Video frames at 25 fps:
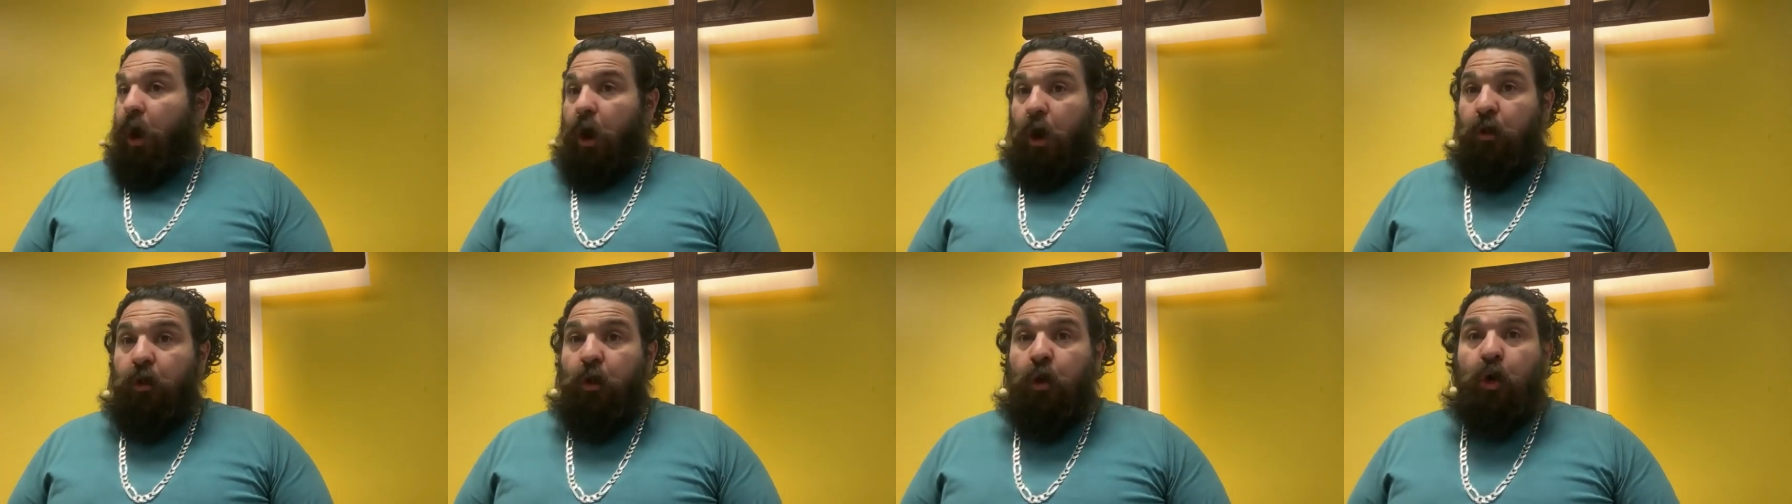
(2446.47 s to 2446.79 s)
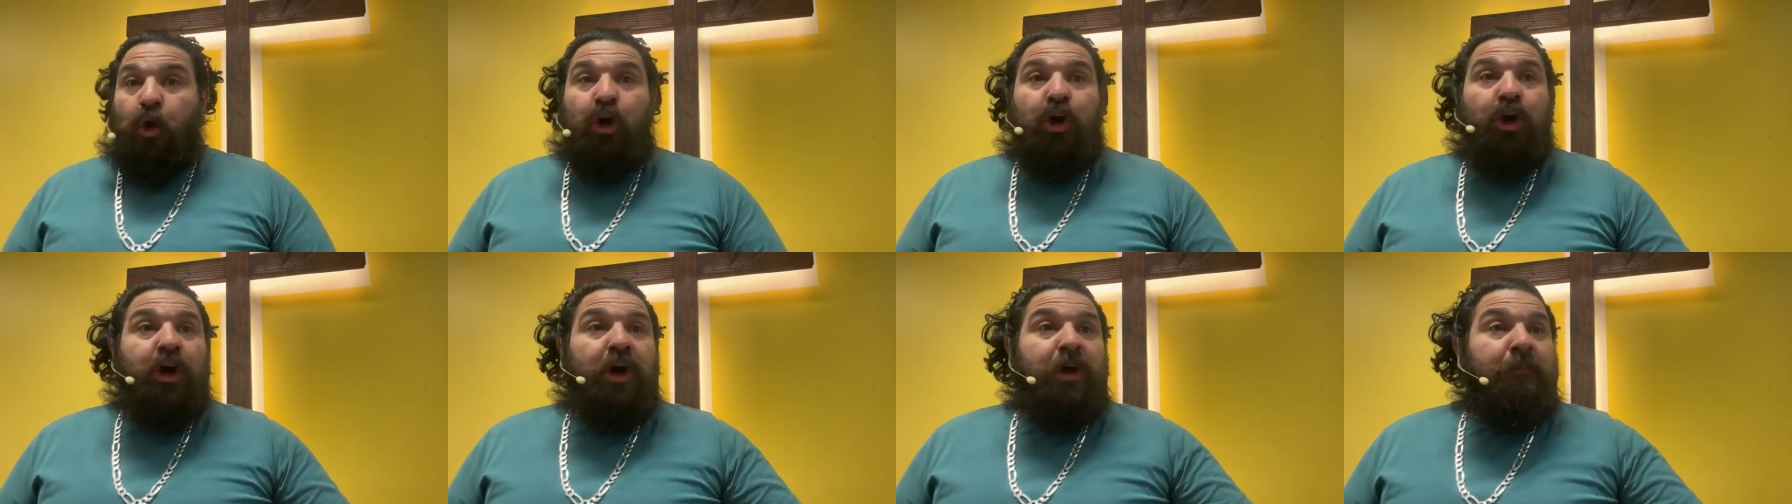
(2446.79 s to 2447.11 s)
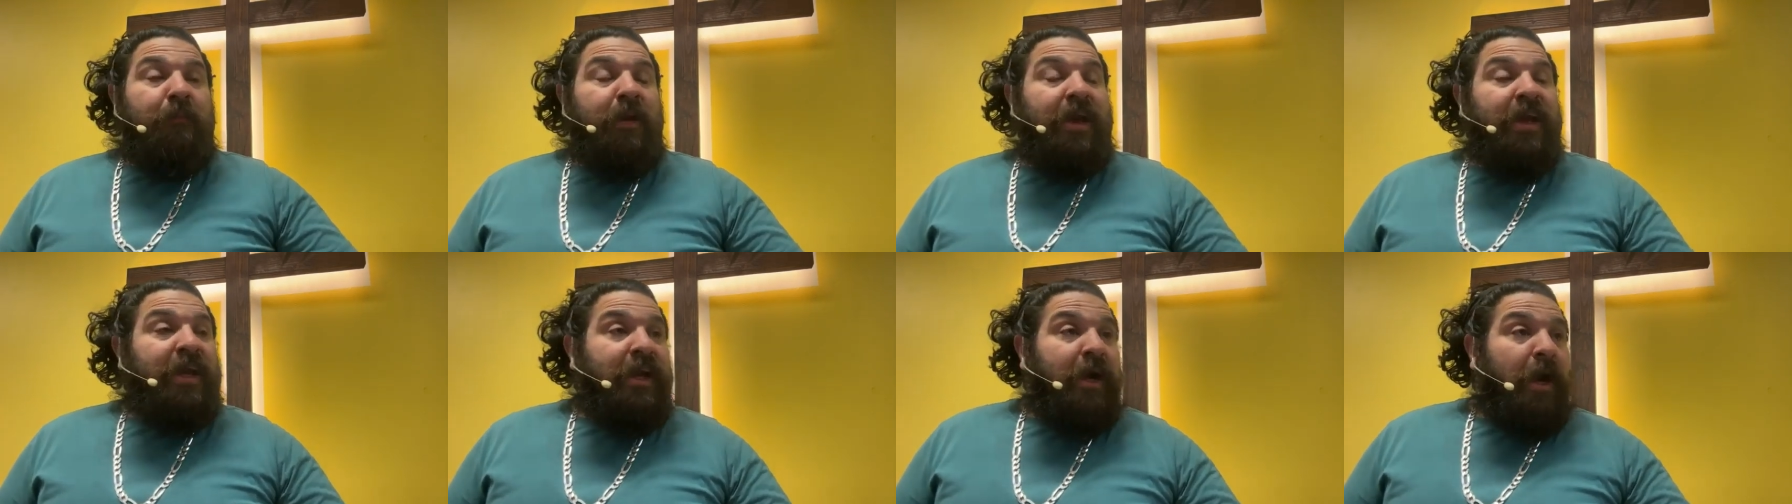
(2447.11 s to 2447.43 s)
Although
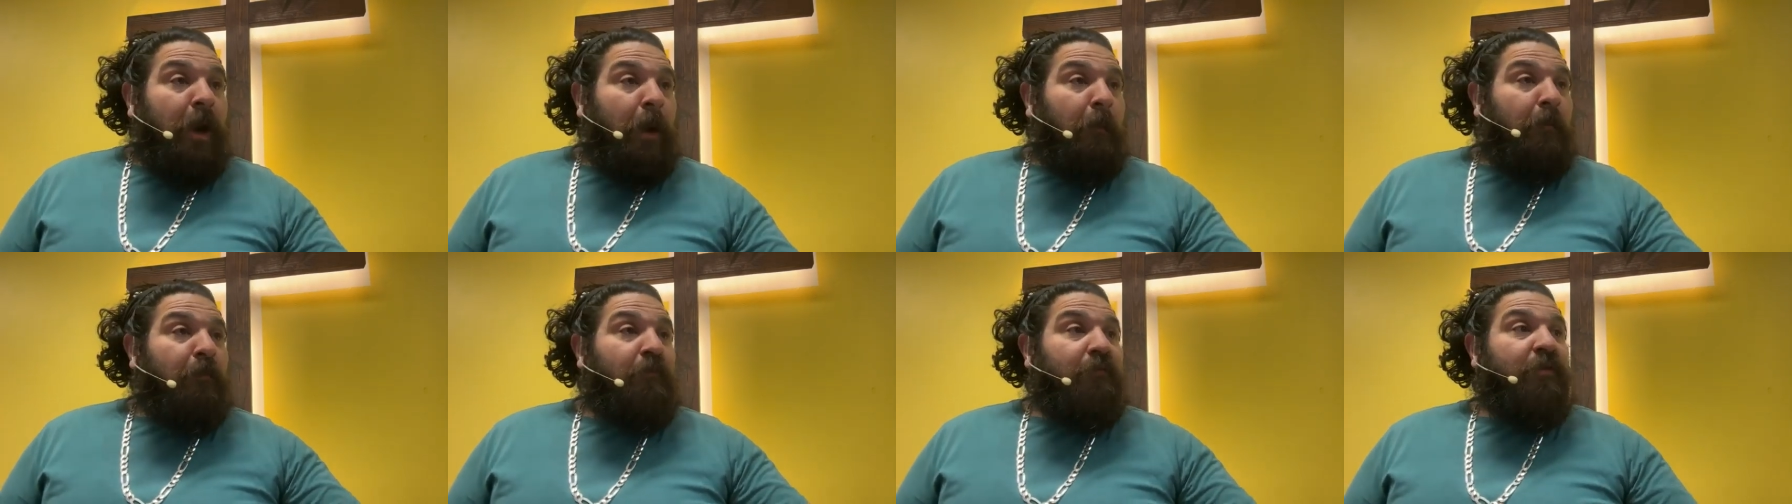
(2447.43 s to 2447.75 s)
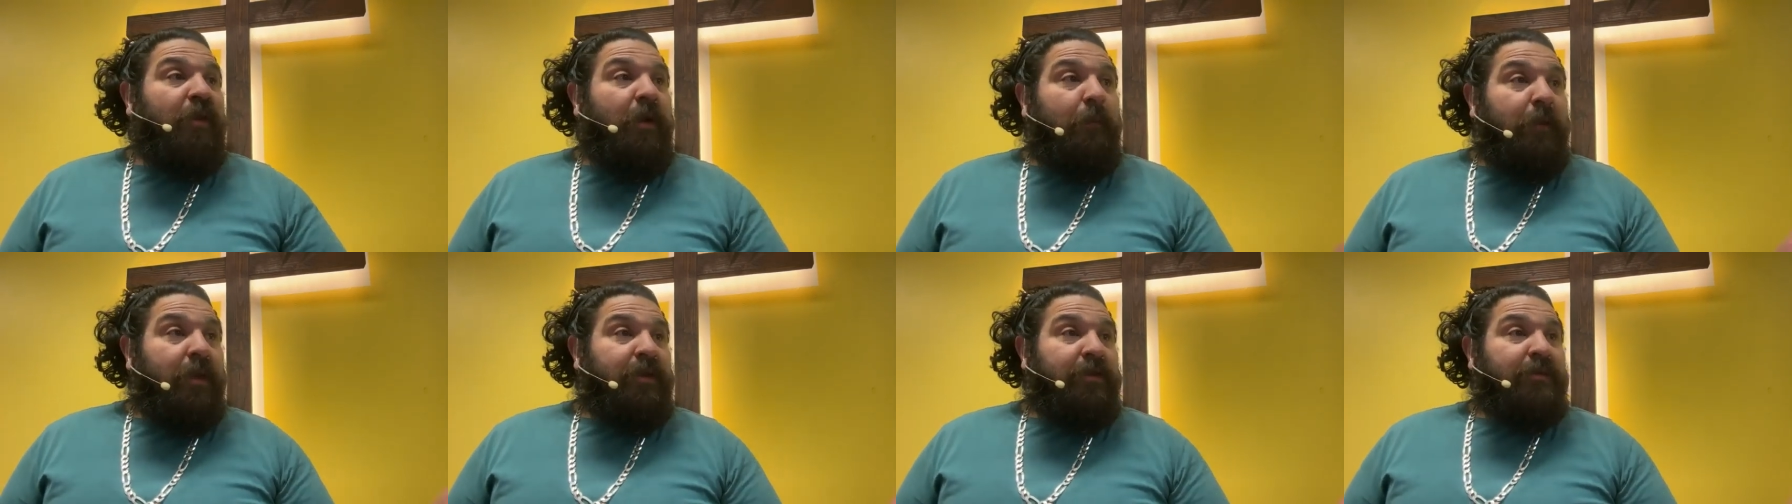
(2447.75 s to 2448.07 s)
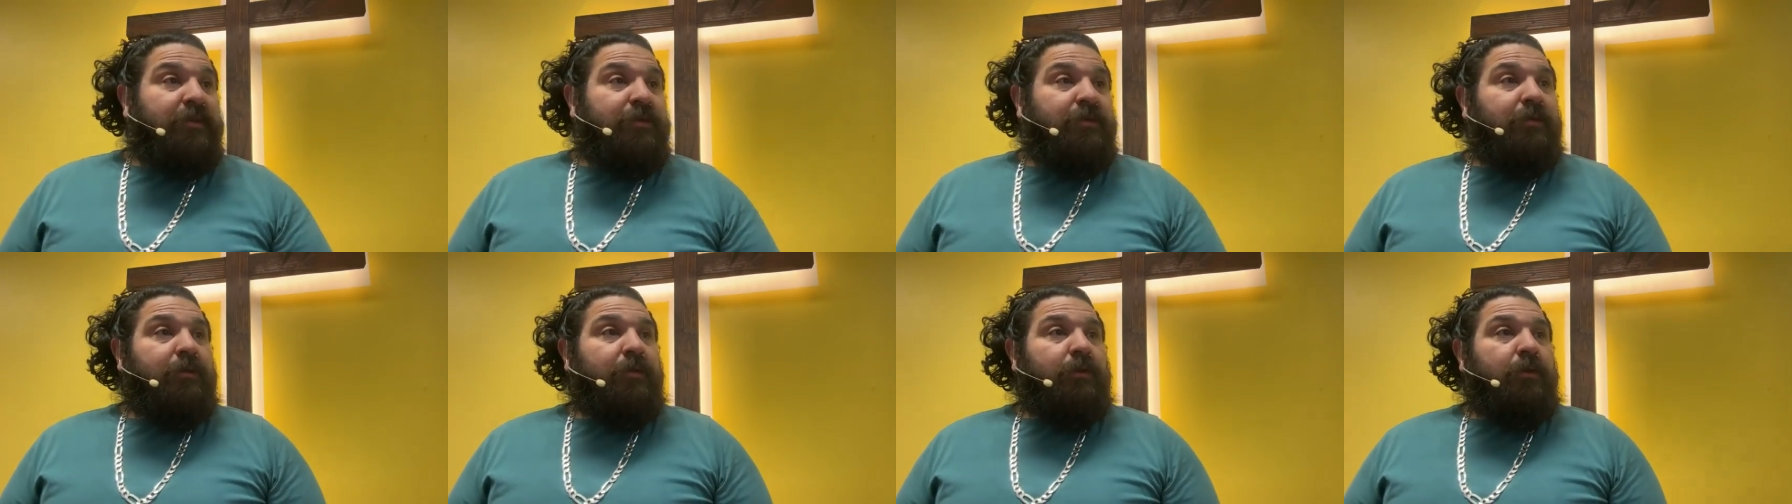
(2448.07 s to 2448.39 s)
good may come from
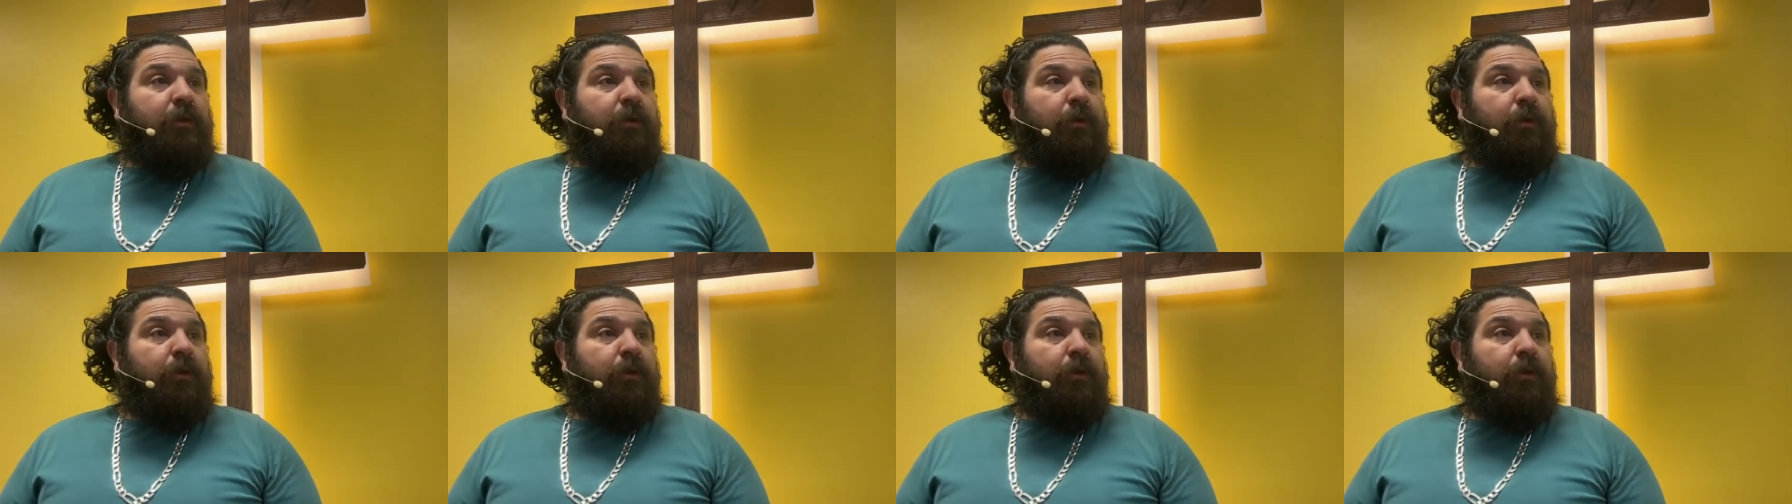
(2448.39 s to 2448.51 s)
it,